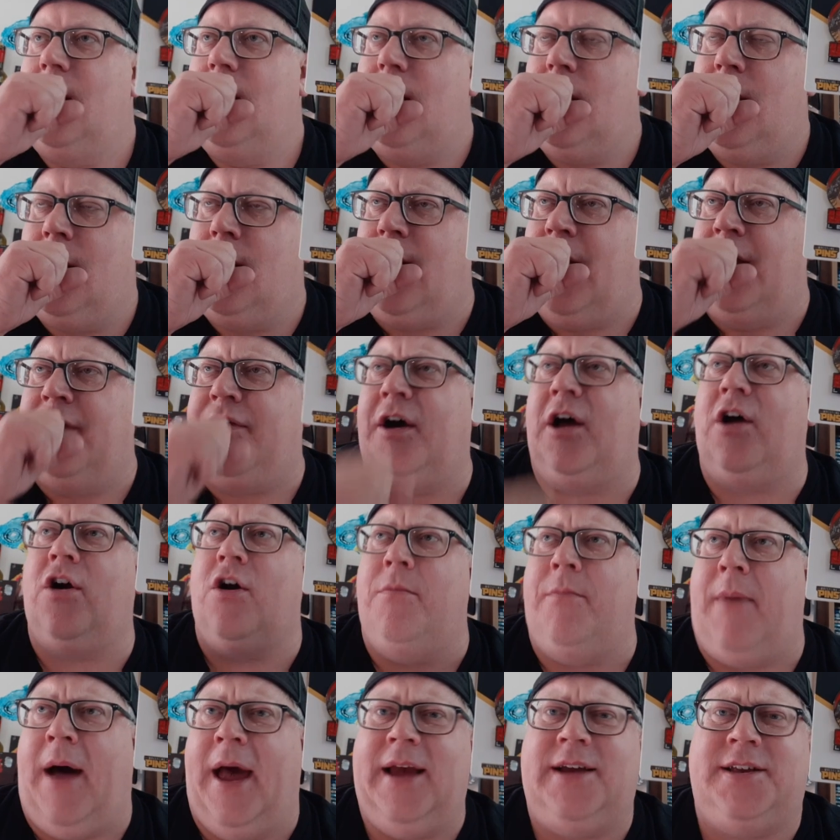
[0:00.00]
I thought
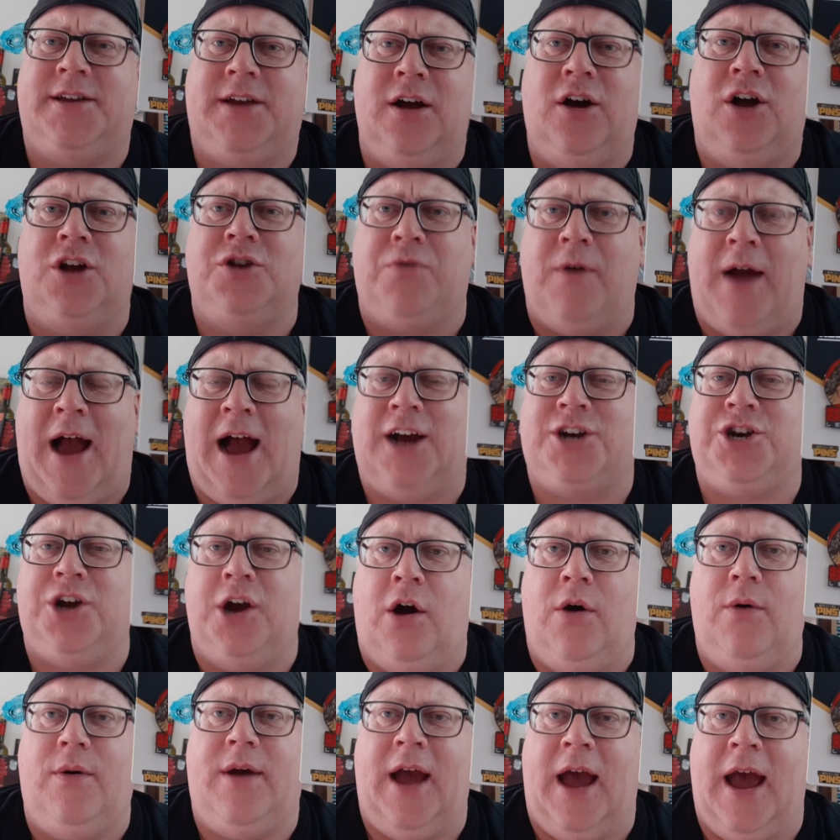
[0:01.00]
her mic skills were actually
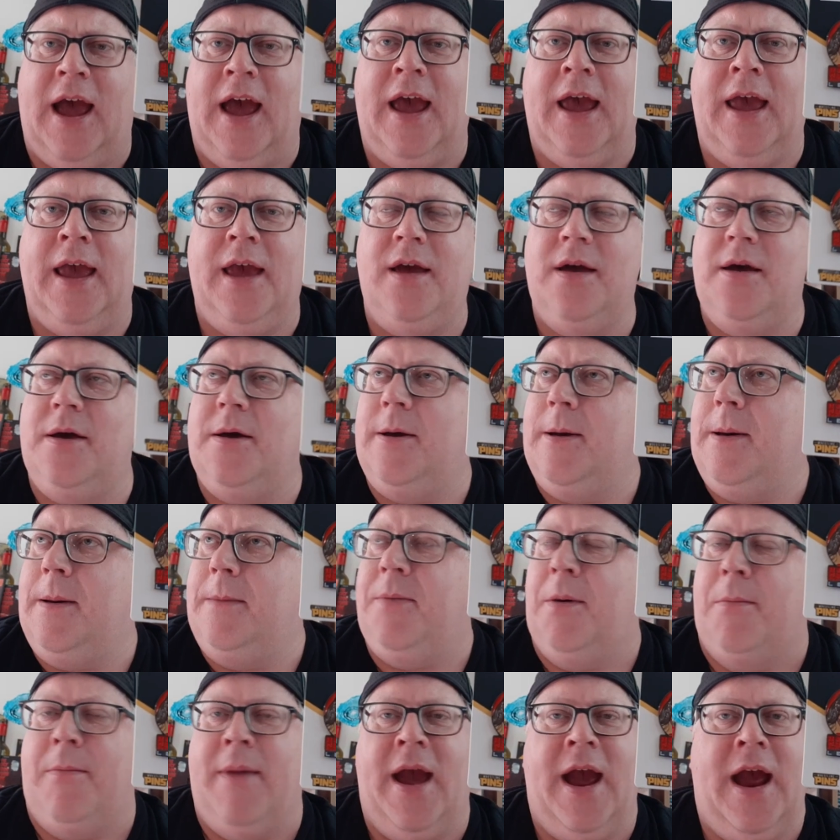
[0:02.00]
okay,
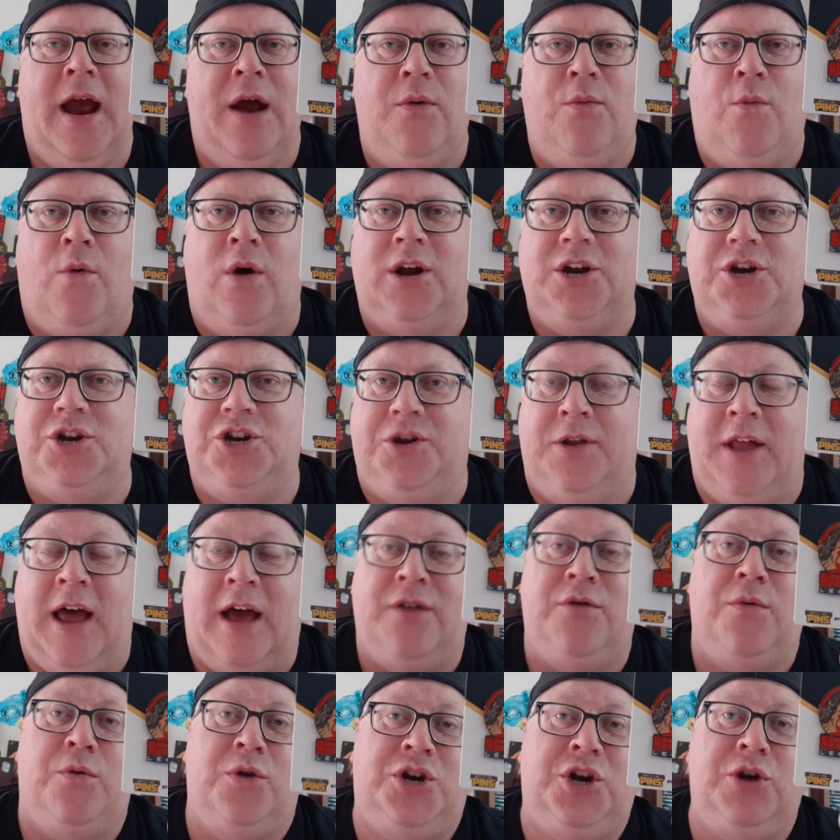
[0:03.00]
but man,
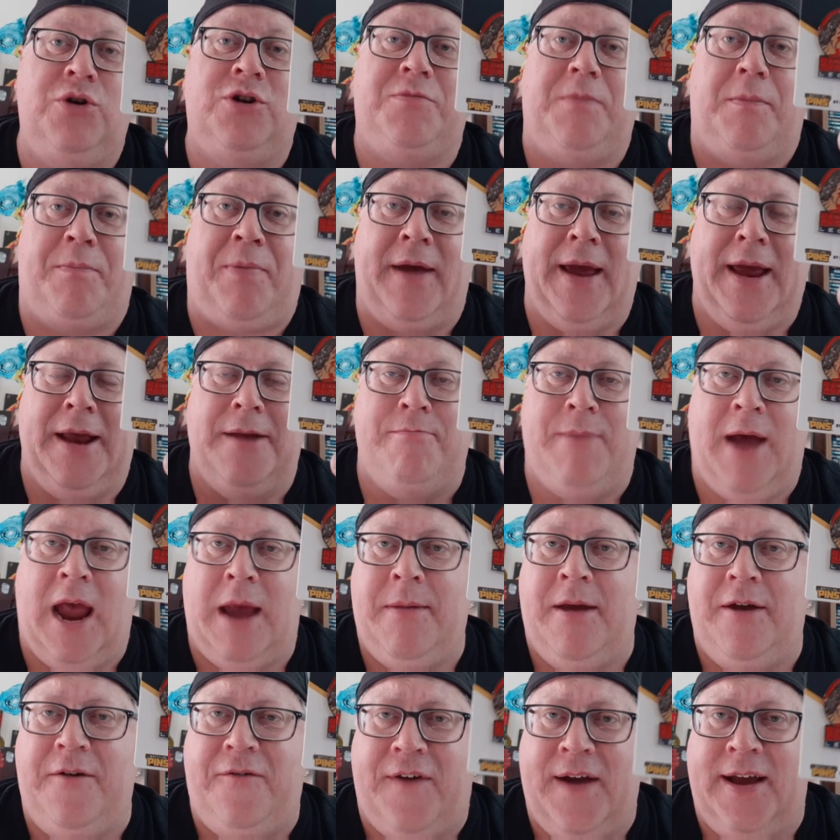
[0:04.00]
she was playing
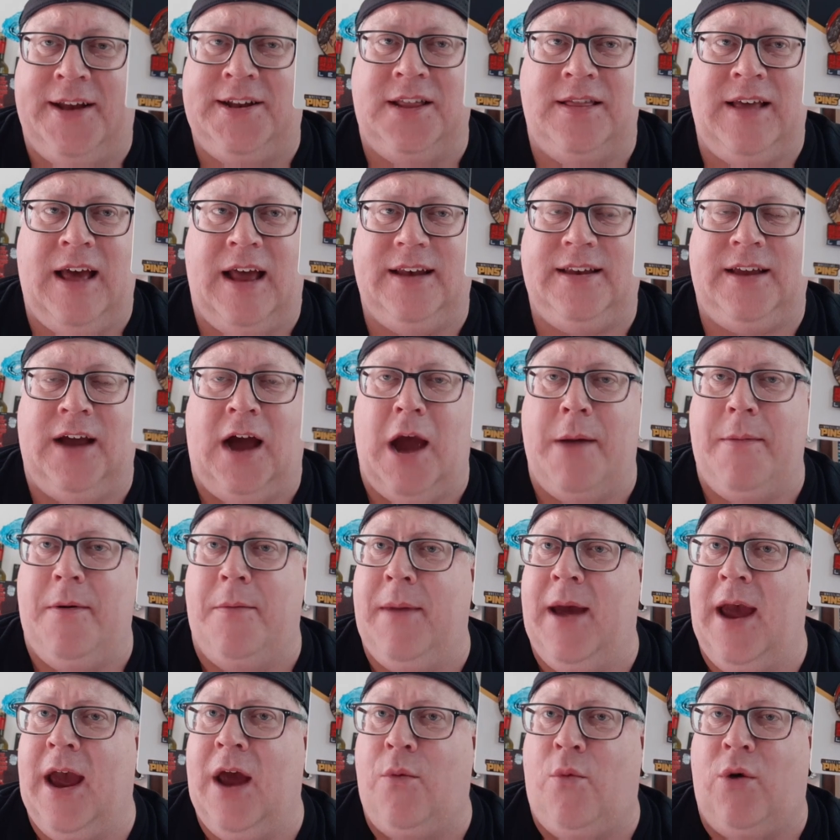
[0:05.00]
babyface at that time, and
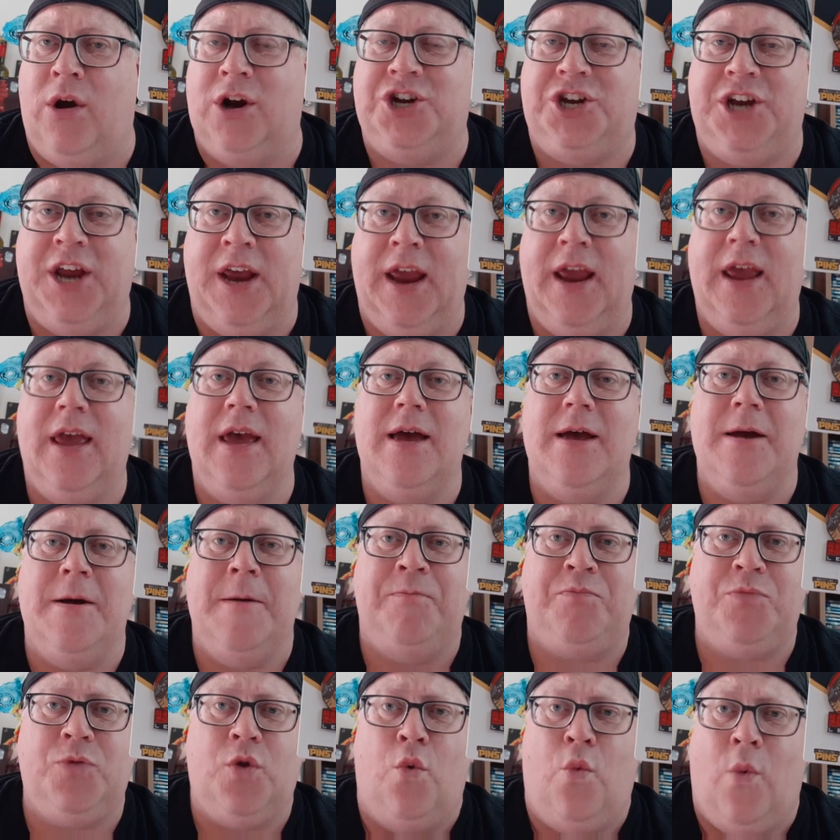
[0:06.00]
man, once she
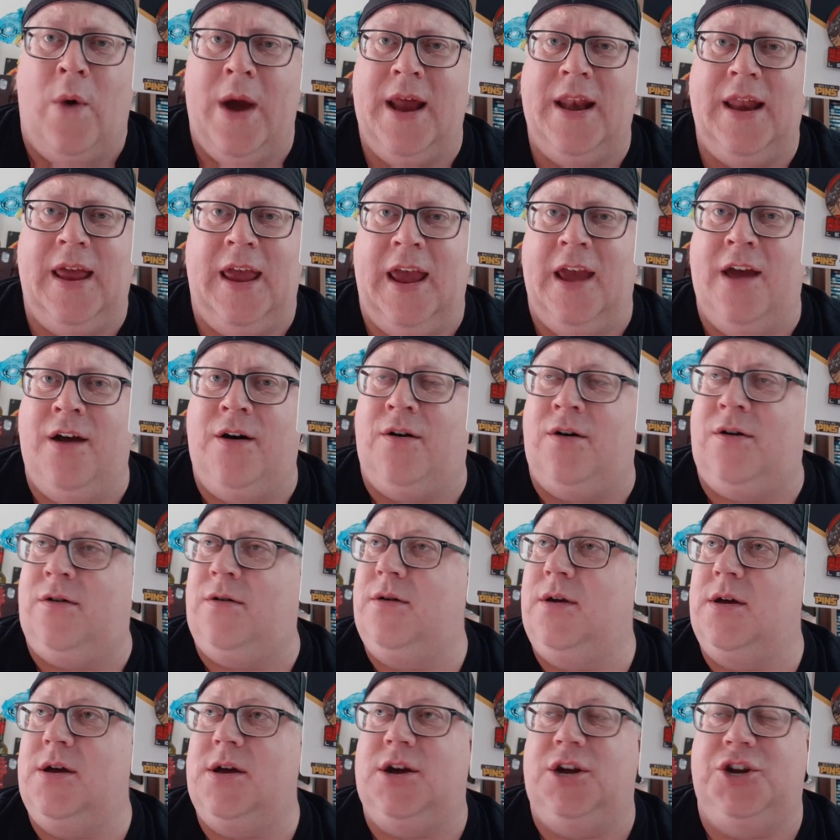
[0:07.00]
went
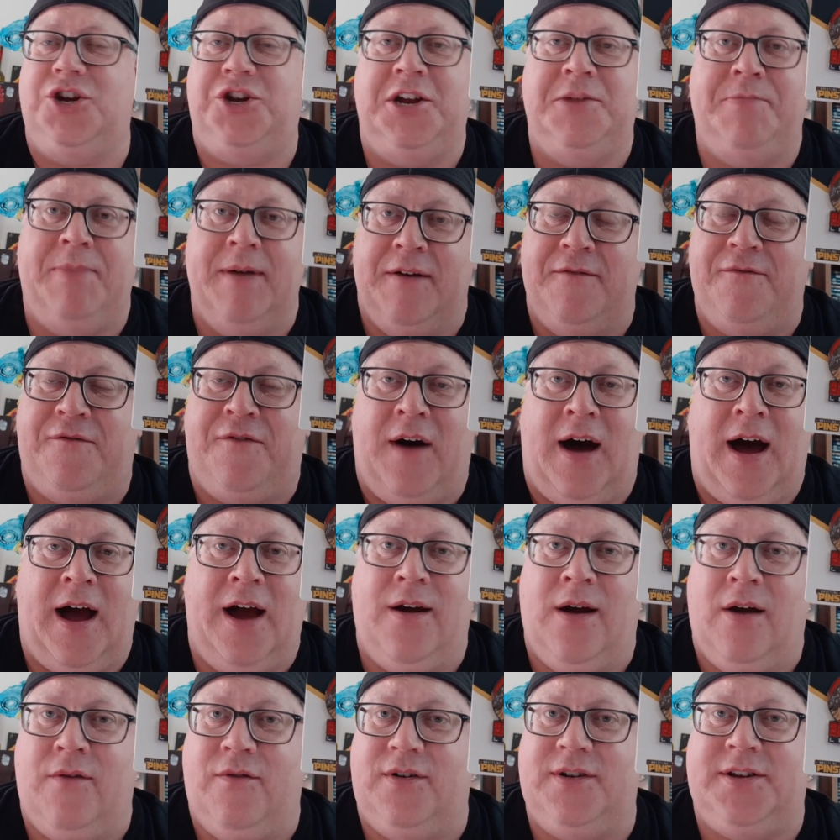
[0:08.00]
heel, she's been
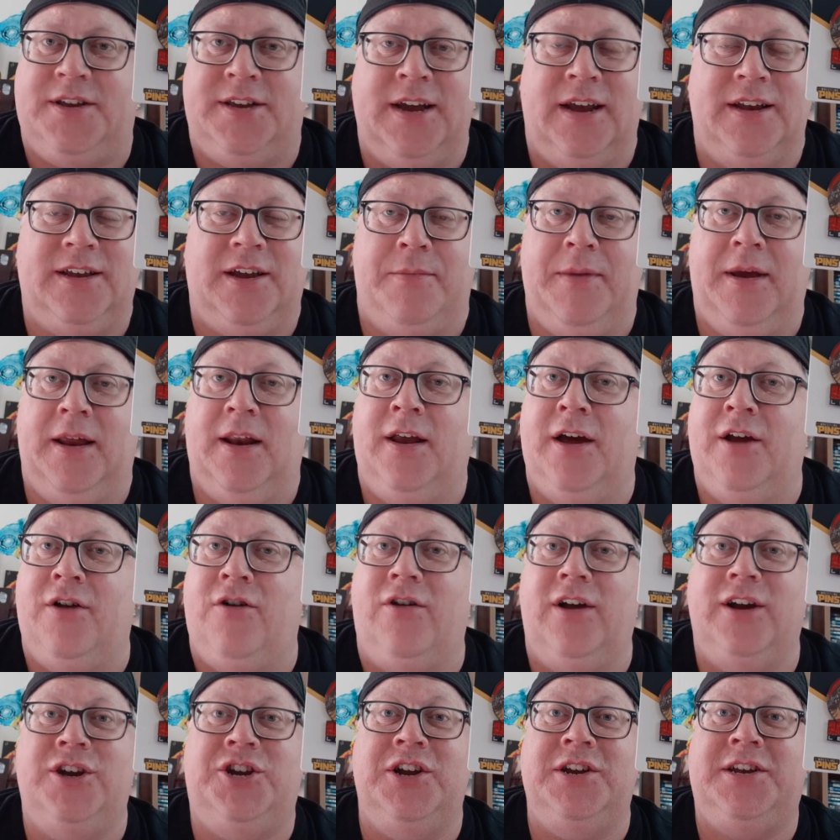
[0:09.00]
fire ever since. I mean,
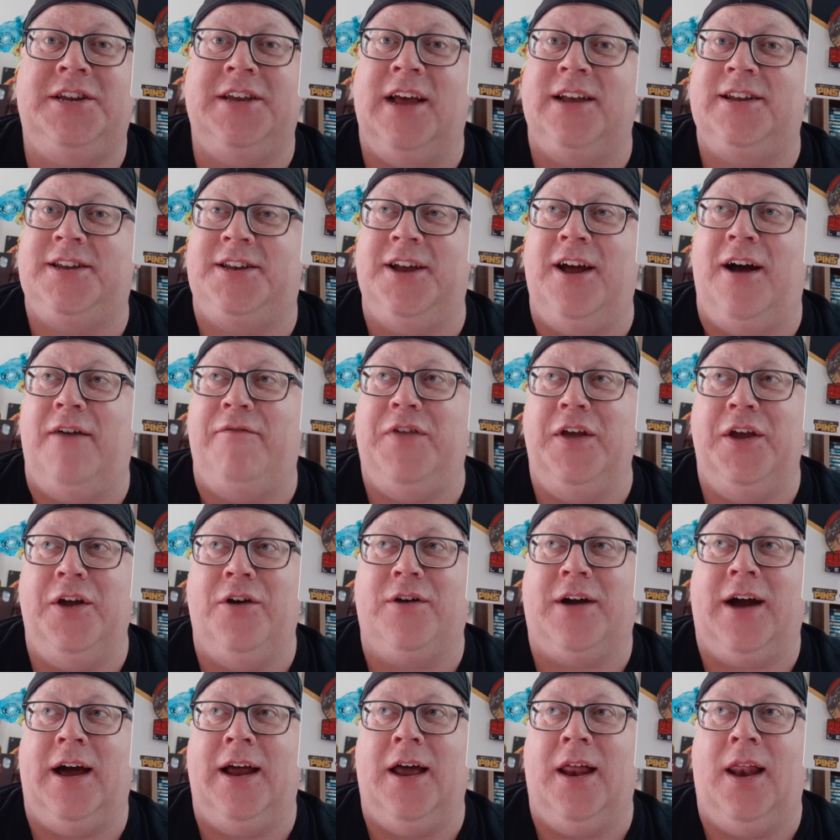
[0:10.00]
literally, she says stuff that
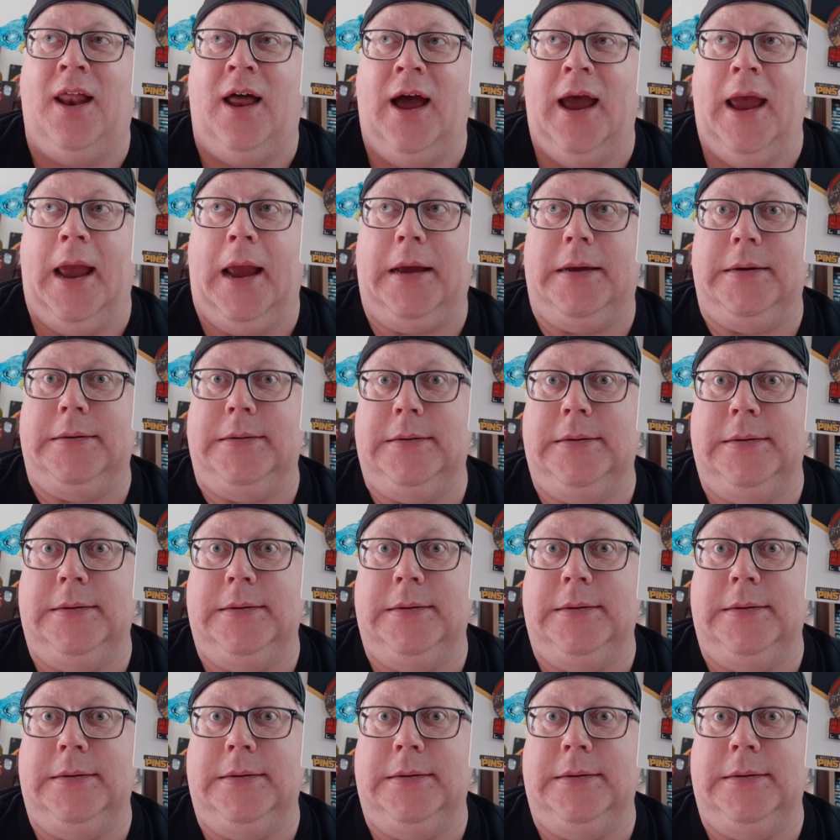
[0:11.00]
you're kind of like,